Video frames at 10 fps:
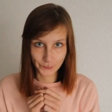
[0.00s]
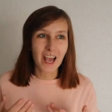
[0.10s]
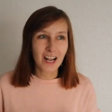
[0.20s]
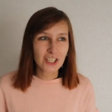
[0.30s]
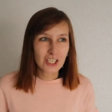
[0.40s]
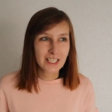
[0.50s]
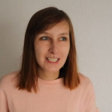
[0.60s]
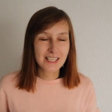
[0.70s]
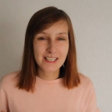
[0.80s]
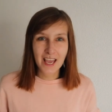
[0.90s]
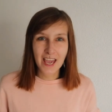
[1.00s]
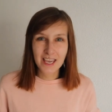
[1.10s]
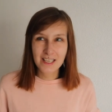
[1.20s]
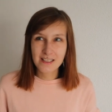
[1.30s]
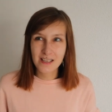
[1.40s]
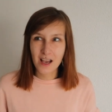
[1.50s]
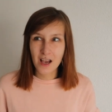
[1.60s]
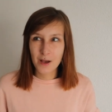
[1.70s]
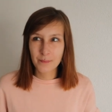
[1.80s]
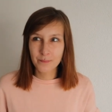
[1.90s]
Actually, these dates
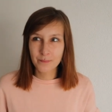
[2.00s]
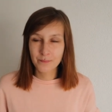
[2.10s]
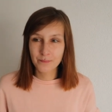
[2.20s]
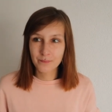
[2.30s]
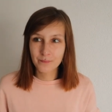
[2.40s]
um,